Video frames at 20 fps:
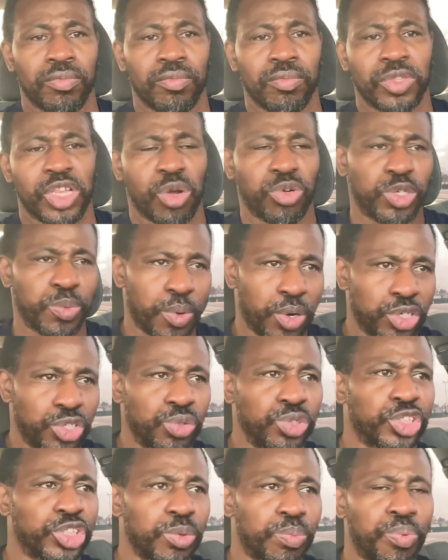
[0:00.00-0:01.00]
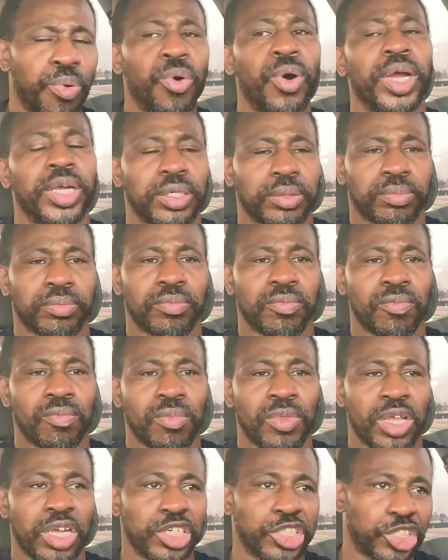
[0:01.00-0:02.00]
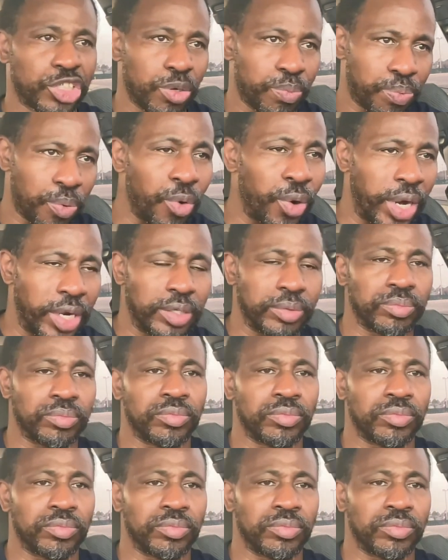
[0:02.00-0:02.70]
That's what you're about to do. Support. Support.